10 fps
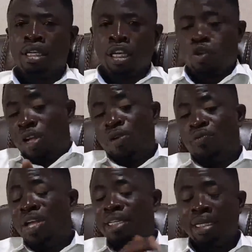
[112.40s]
So in
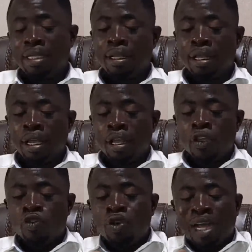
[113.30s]
phasing,
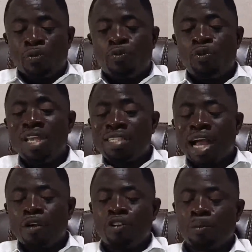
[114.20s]
you can
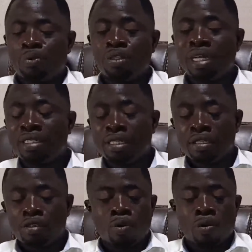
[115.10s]
phase out your project
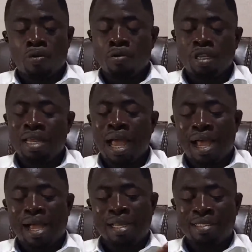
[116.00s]
to either an